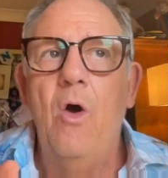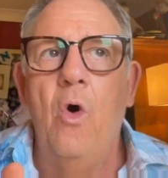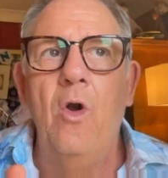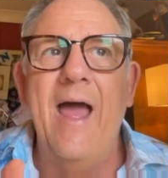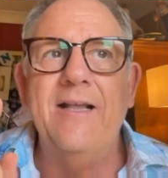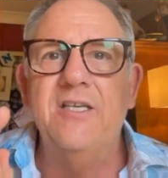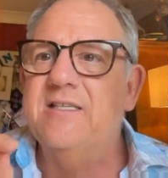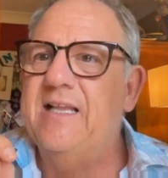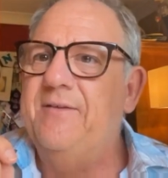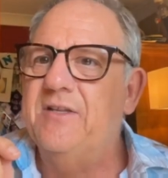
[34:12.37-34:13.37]
all
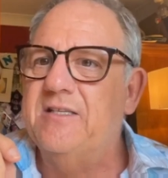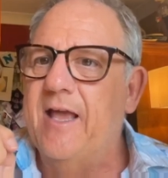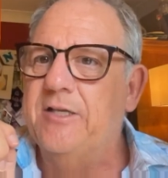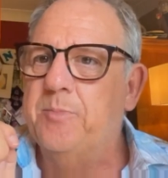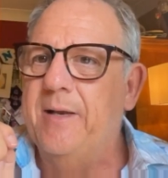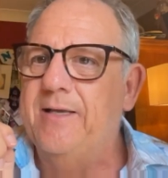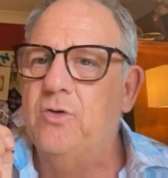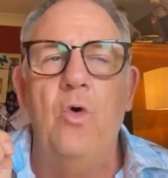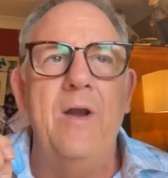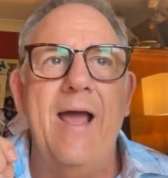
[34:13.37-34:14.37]
actors leave the stage, please.
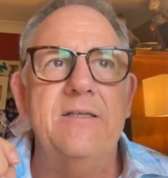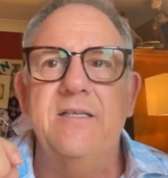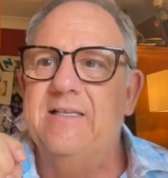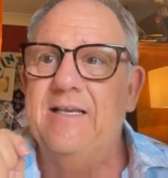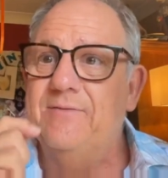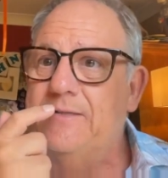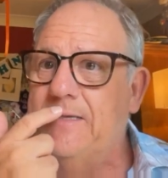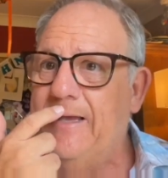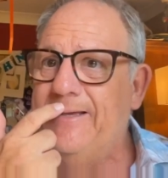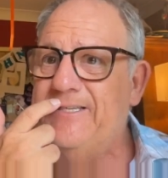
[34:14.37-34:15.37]
All actors leave the
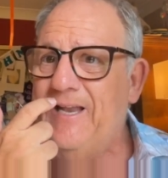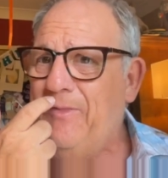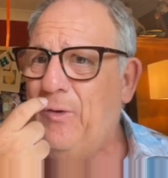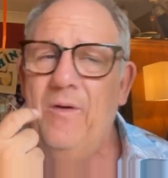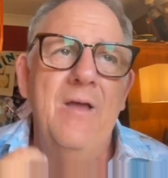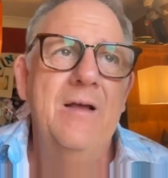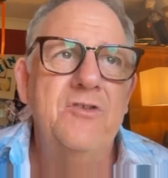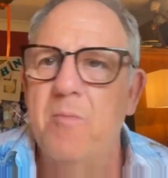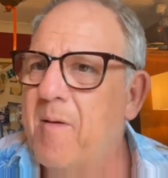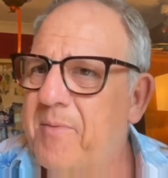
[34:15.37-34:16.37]
stage. And I thought,
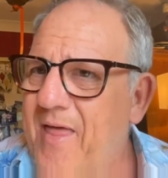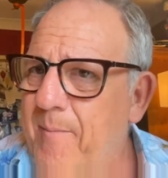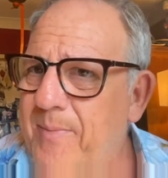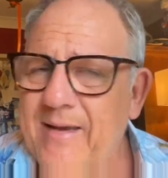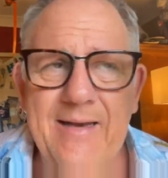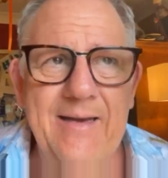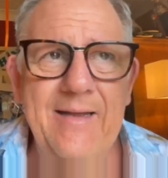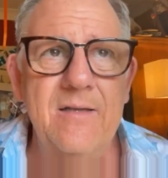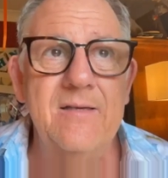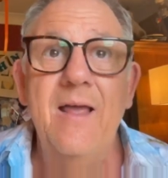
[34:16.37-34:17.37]
don't remember that being in
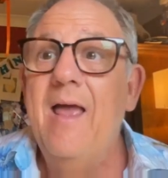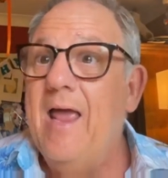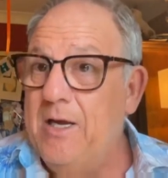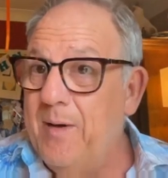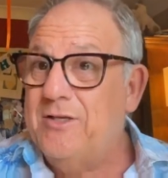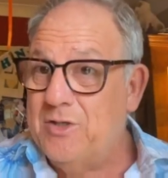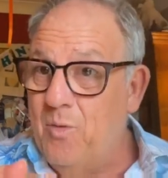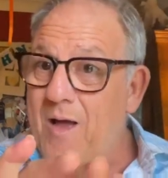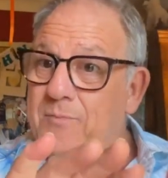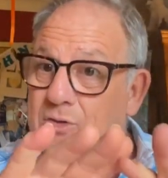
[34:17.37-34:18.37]
it. Anyway, so
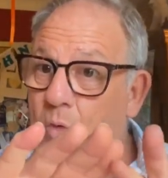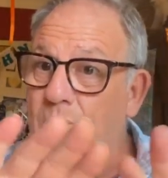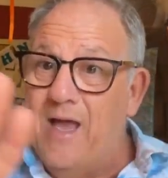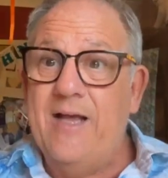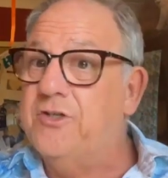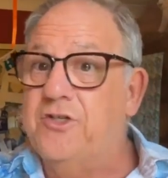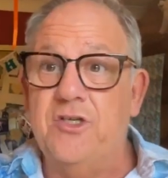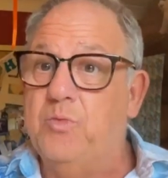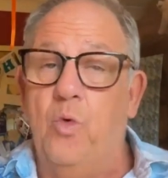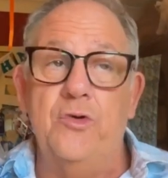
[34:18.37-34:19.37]
what happens, all the actors
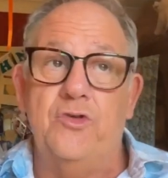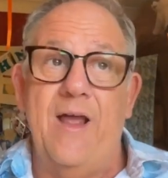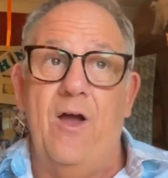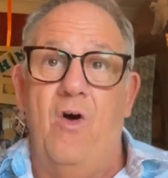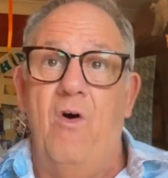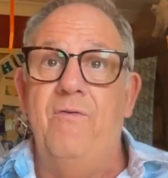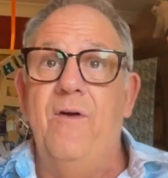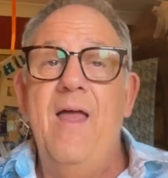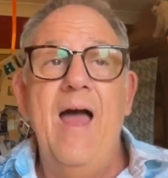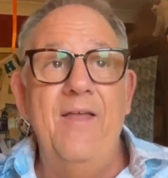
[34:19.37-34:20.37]
just walk straight off,
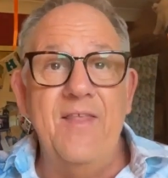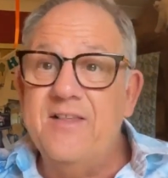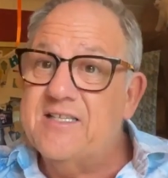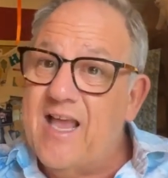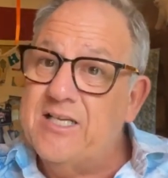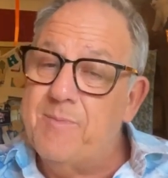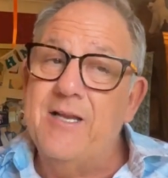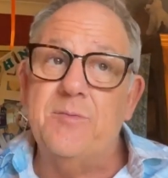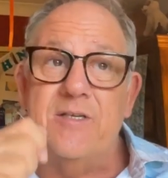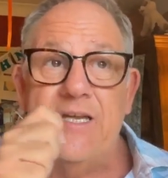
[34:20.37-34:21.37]
and then the stage
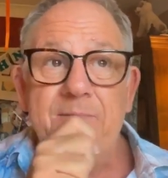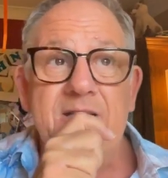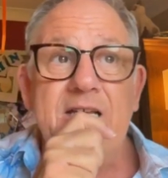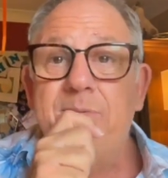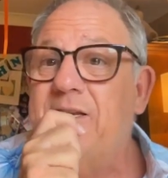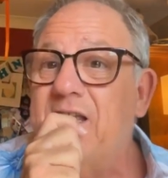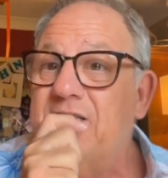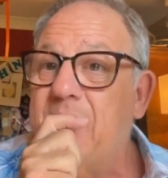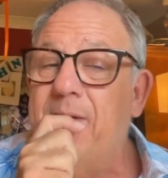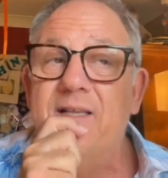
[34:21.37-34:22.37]
management had
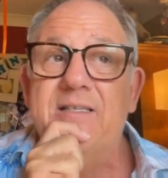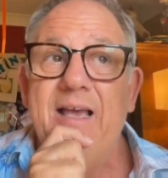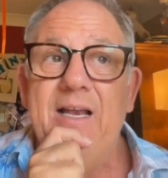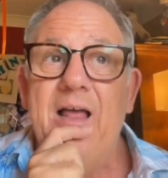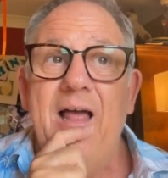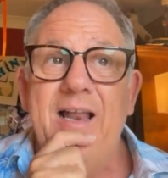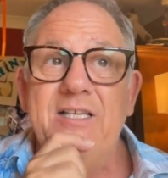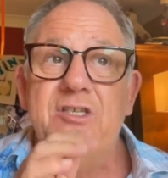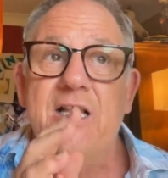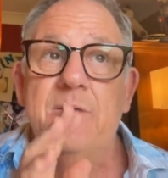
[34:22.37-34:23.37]
to come out and say,
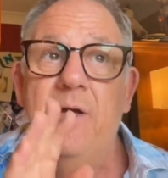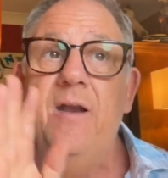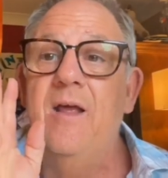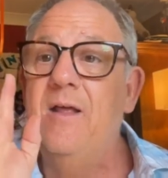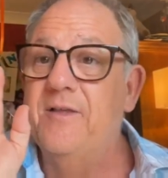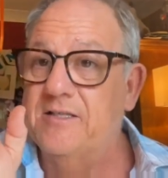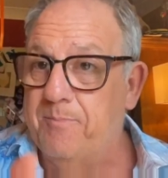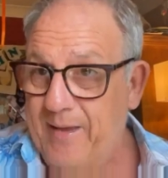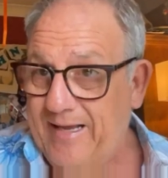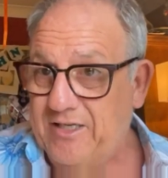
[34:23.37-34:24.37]
ladies and gentlemen, there's a
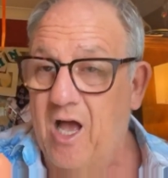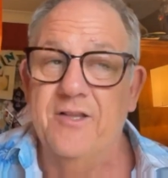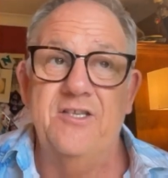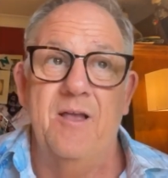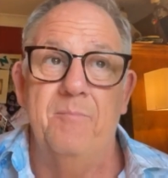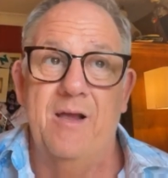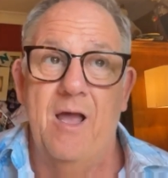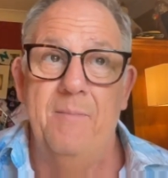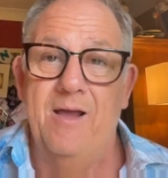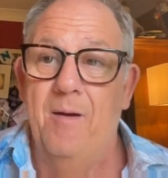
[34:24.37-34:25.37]
big dance number
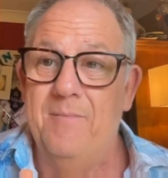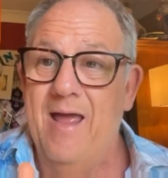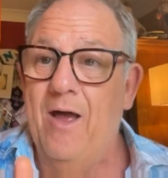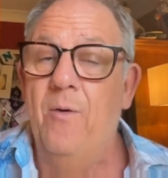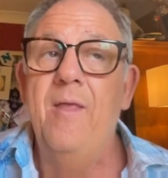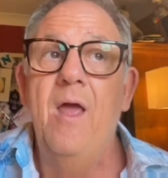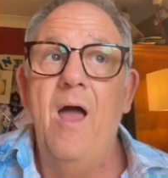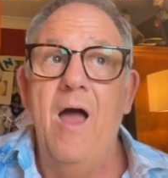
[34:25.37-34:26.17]
coming up now.